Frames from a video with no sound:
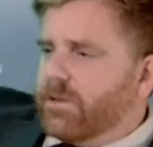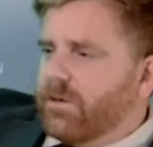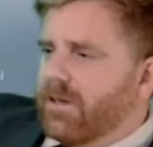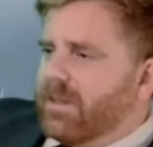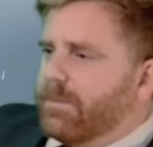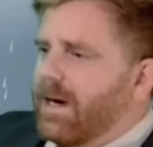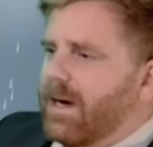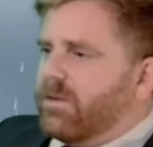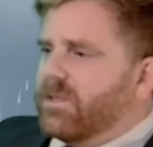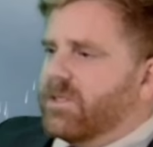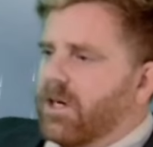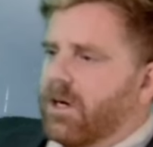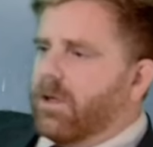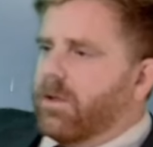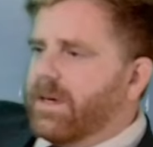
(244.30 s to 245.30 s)
around the mountains
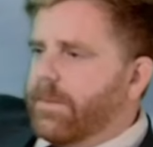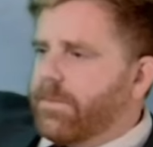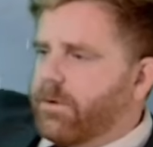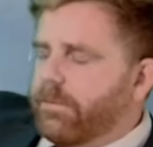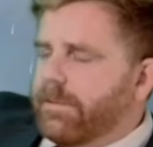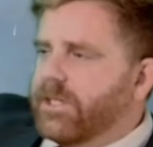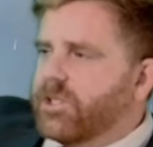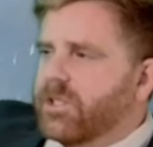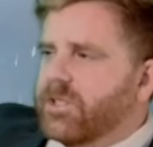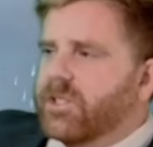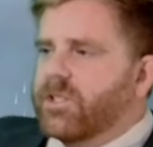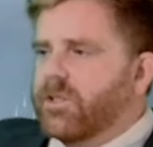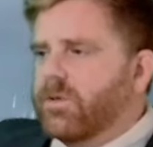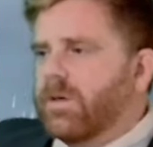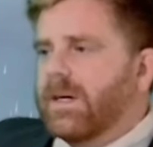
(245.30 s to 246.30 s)
all the way up through Region
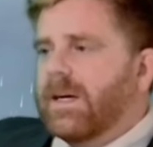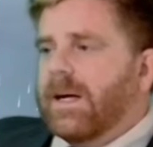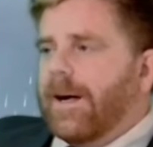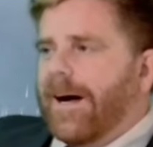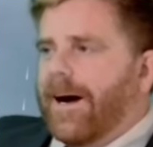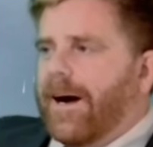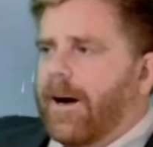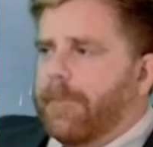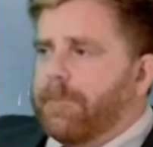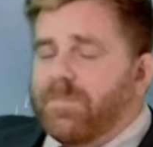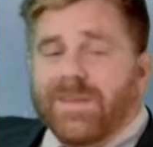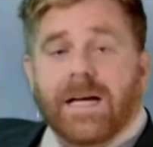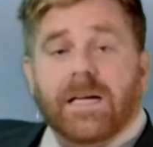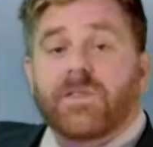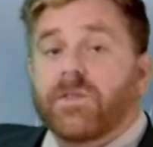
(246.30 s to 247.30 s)
2,
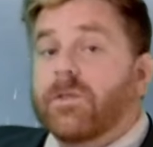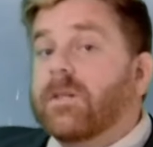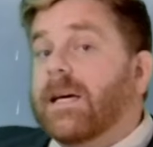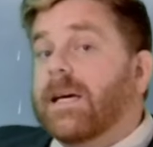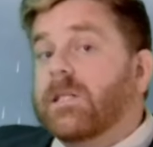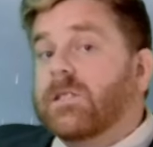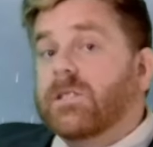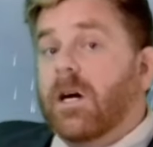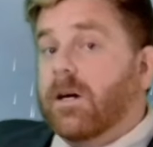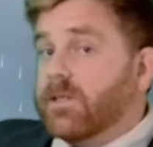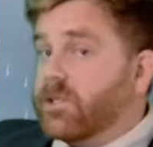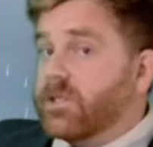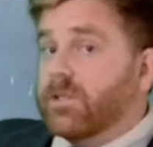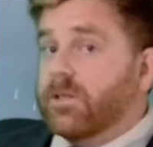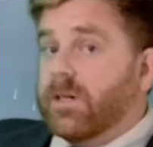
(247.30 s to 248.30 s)
next few days
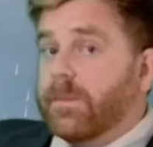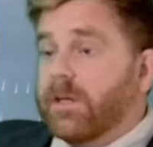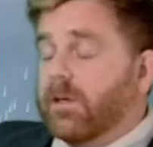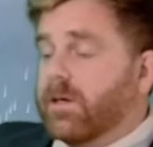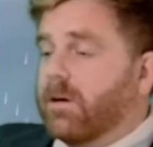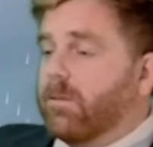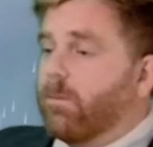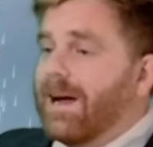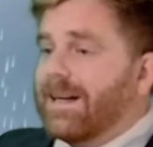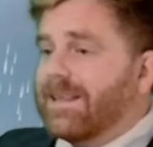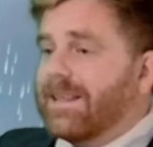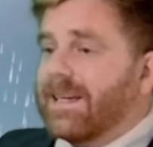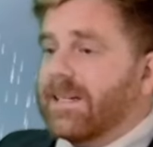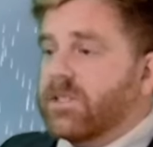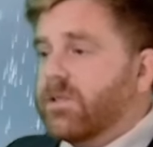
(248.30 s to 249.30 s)
are still going to be looking wet
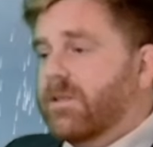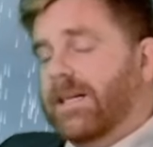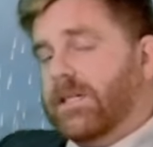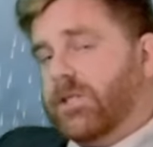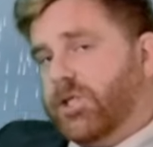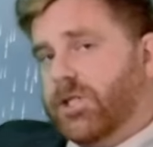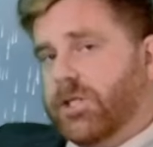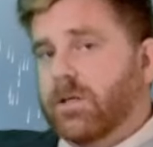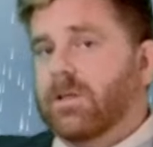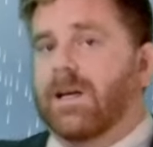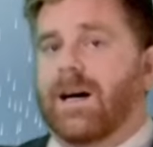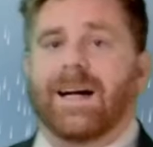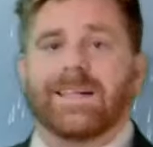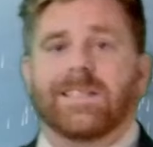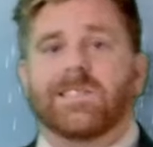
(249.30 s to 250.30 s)
thanks to that shear
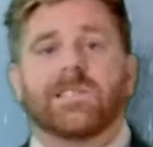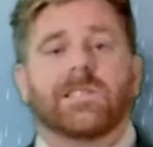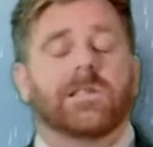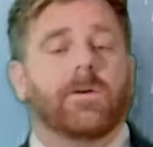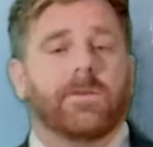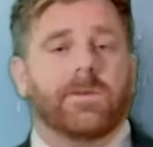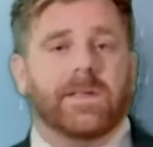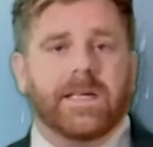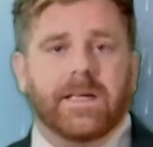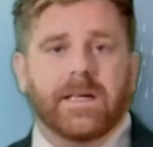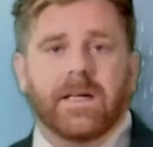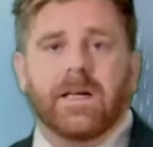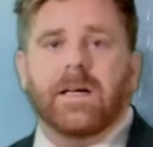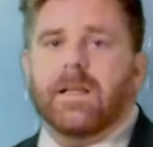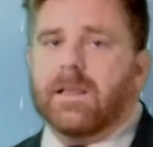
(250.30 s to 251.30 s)
line slowly
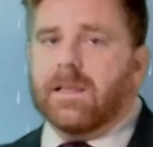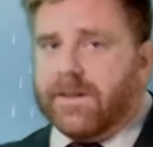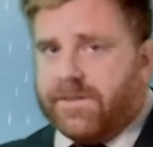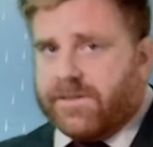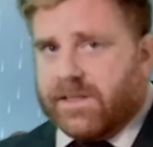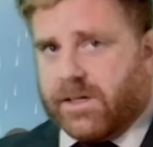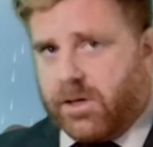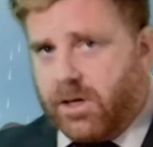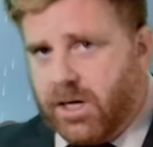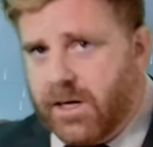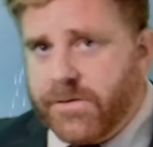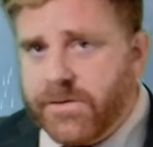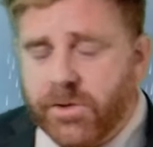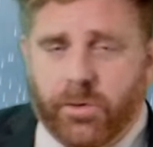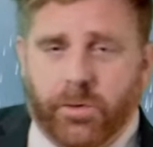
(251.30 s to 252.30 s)
lifting
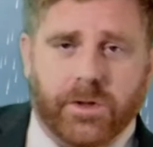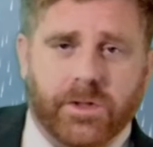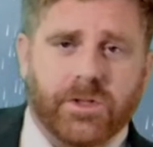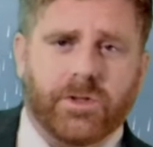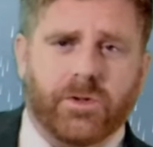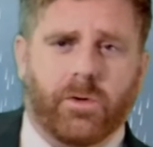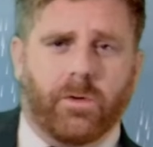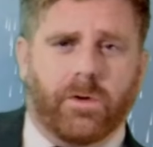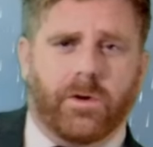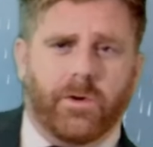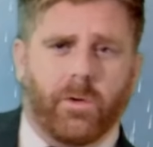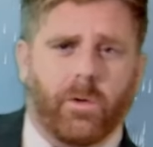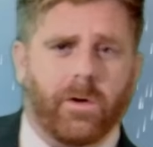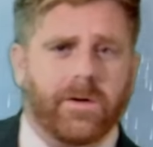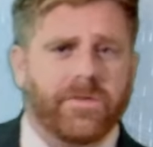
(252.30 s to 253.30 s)
off towards your
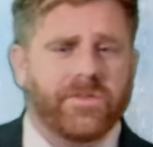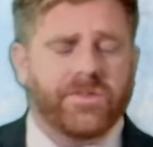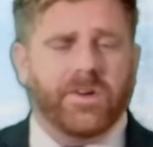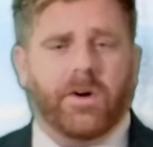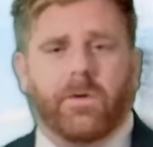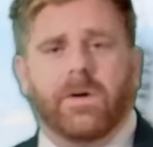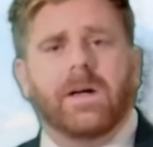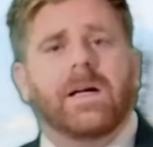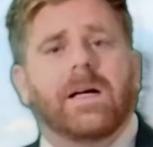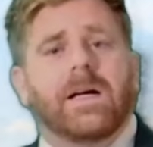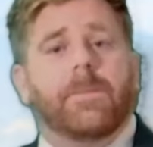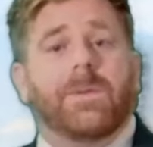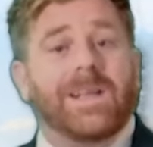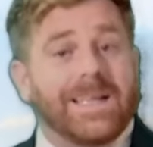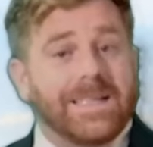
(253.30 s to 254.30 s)
north. So
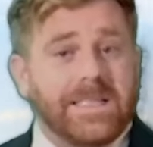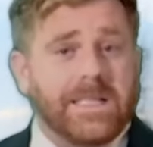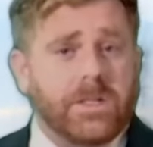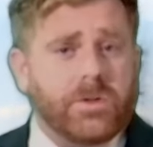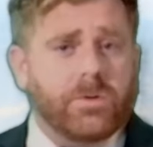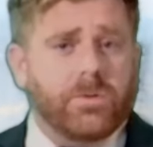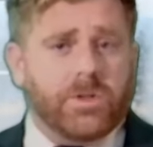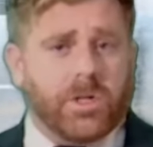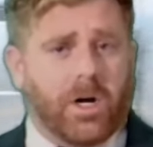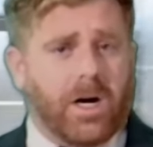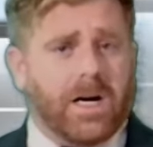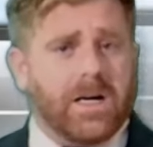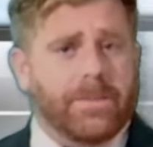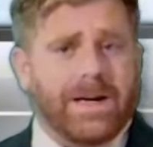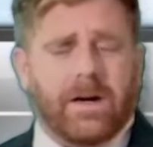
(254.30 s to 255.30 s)
plenty to
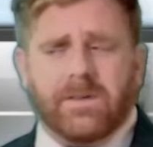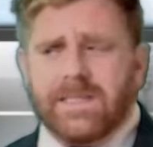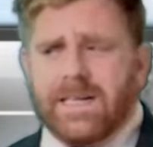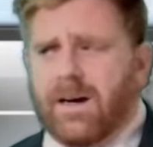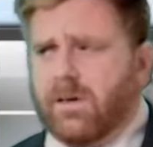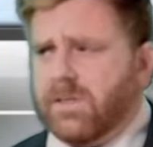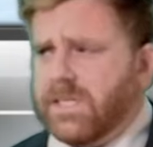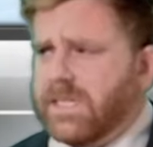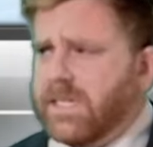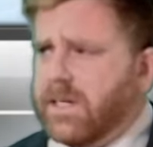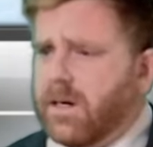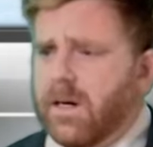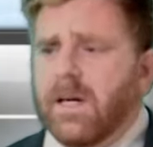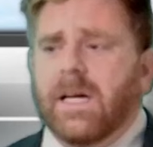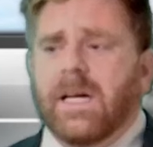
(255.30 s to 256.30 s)
talk about out
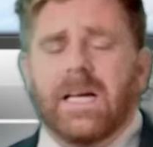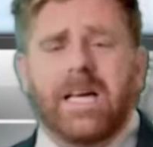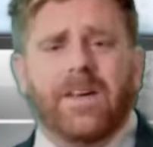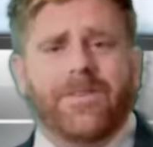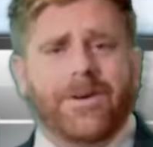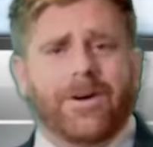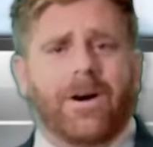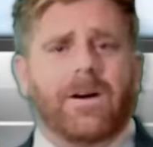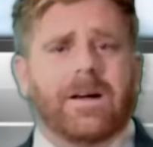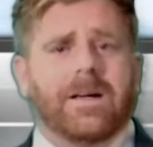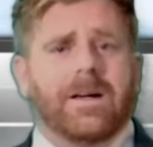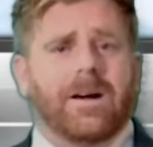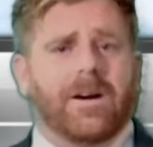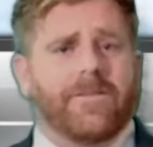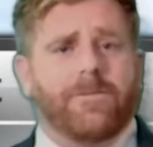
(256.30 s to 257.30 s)
here. If you
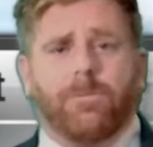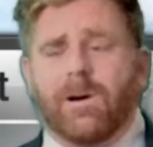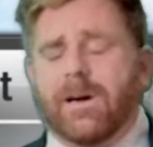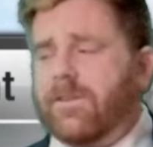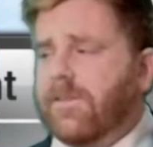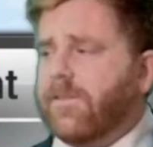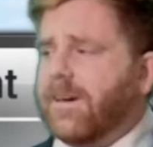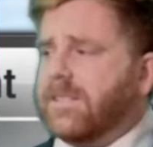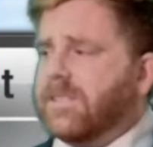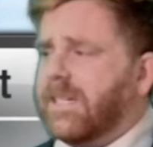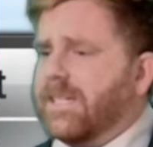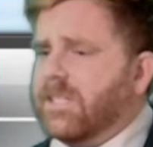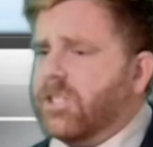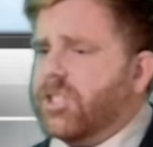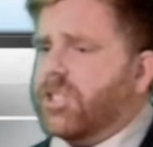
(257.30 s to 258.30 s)
are one of our friends
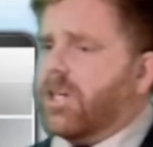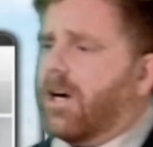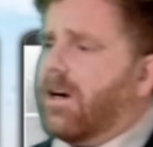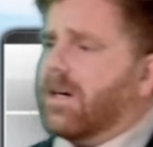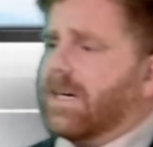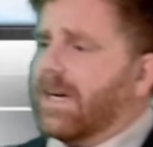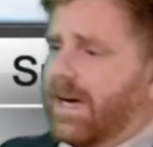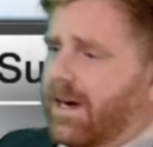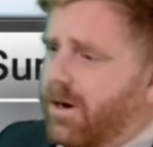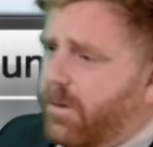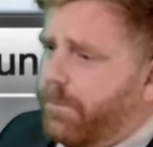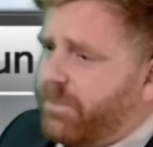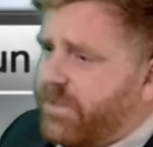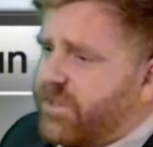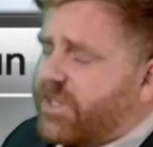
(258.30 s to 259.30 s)
in
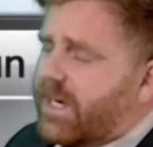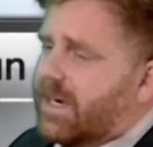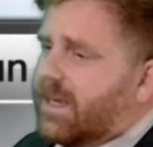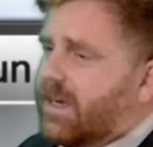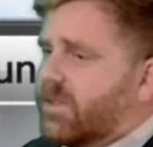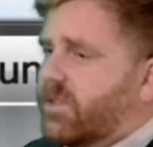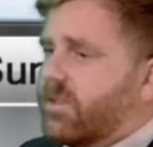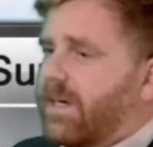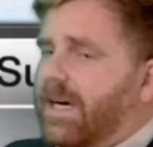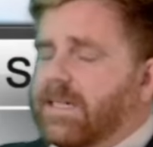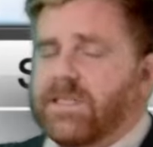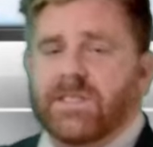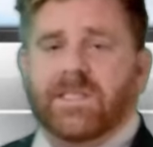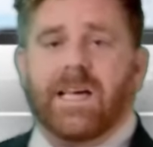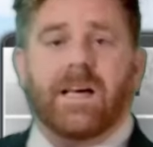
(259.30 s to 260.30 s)
Siargao, shout out to you
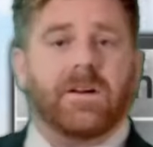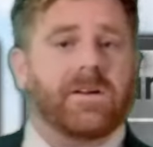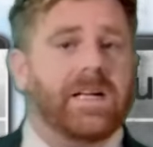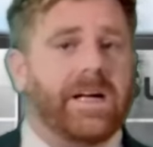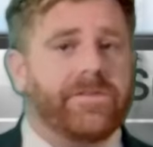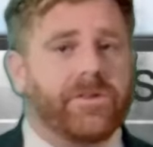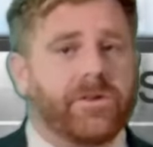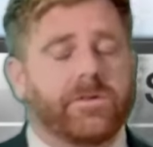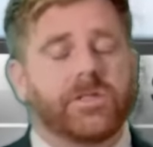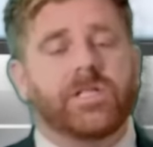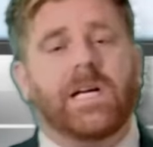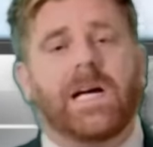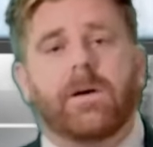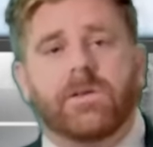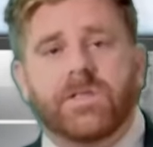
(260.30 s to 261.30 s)
guys. Scattered afternoon
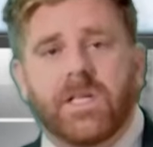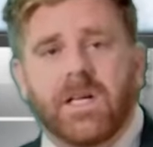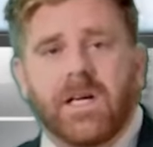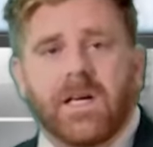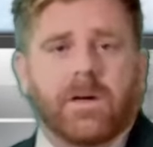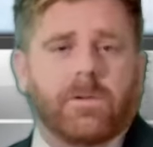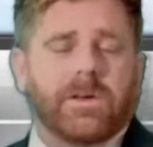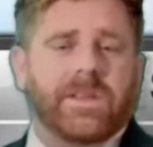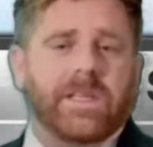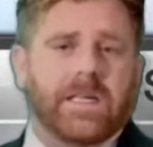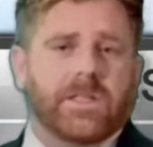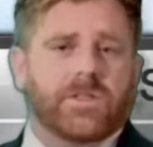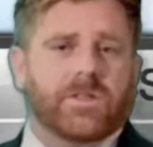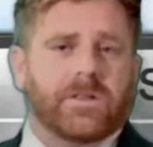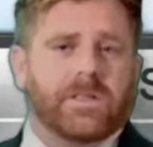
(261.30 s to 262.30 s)
showers with the
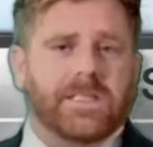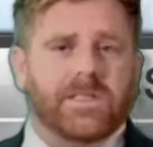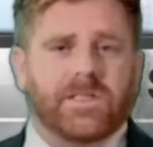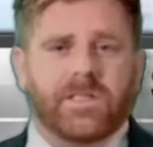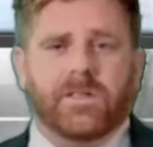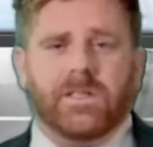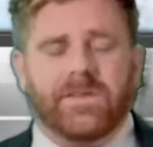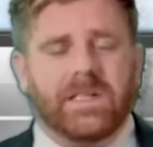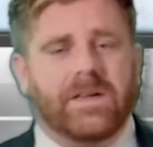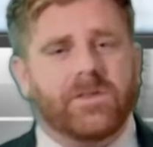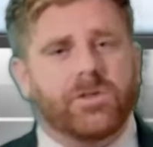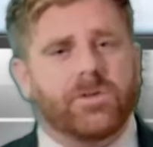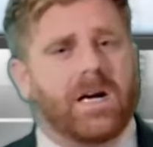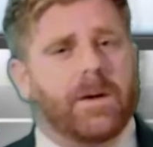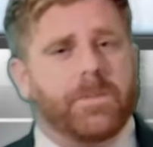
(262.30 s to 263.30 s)
easterlies. You don't even have a
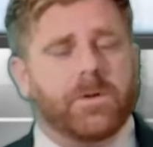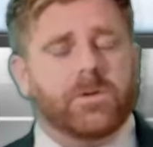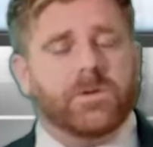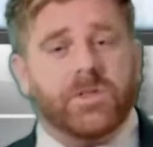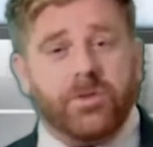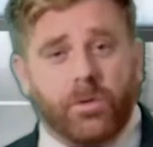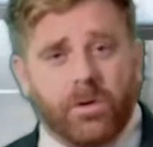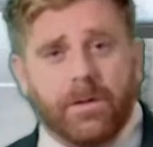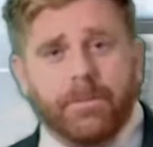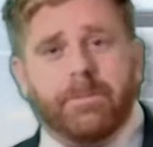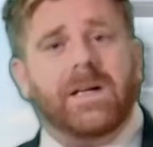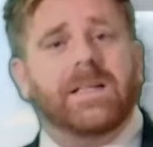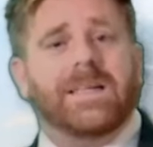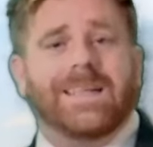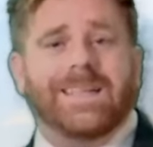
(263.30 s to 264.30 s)
tropical storm,
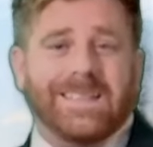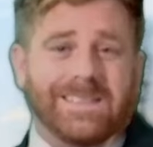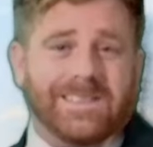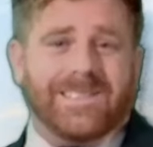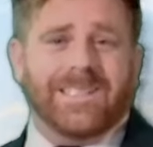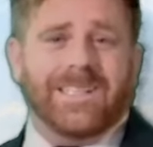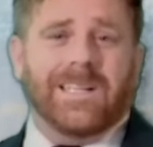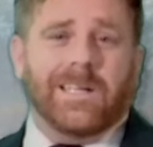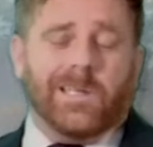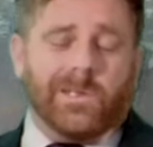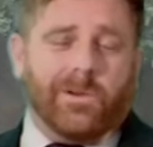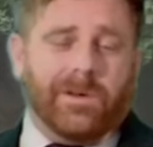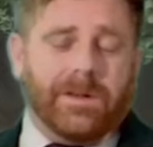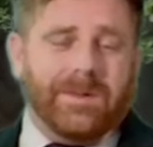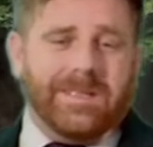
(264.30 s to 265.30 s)
but it is
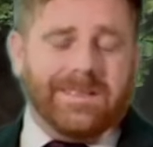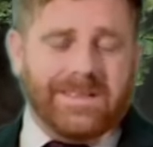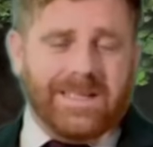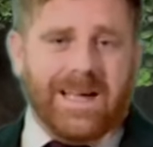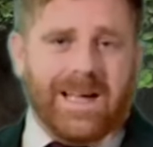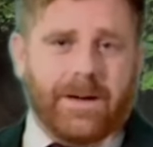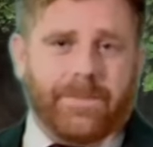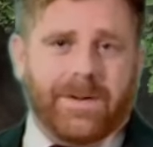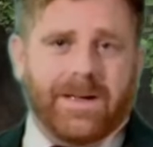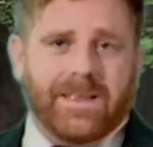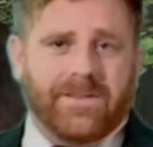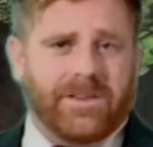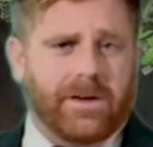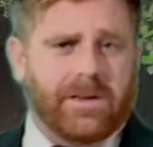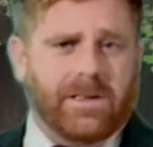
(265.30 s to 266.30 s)
going to be damp at
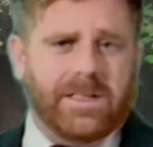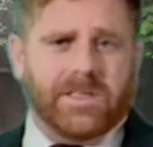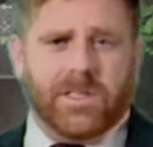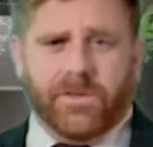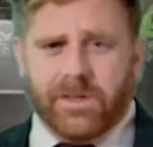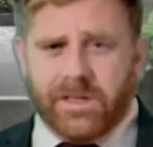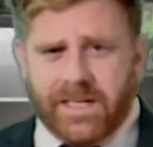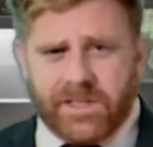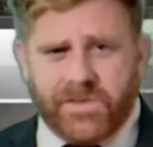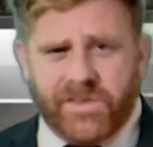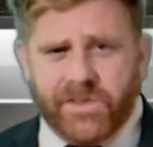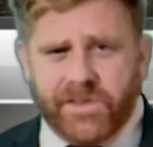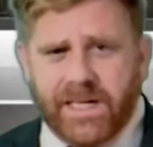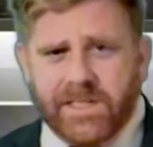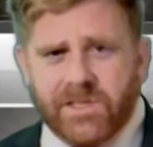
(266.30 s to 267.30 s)
the very least over the next
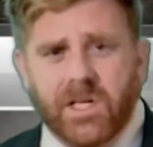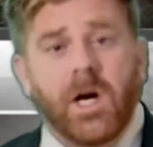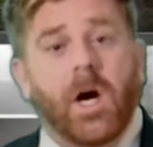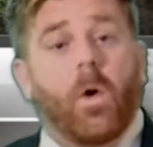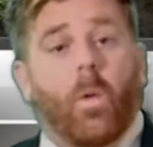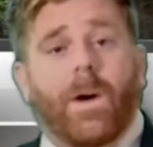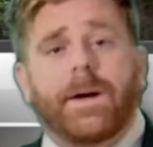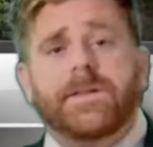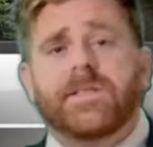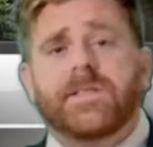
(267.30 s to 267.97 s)
few days. While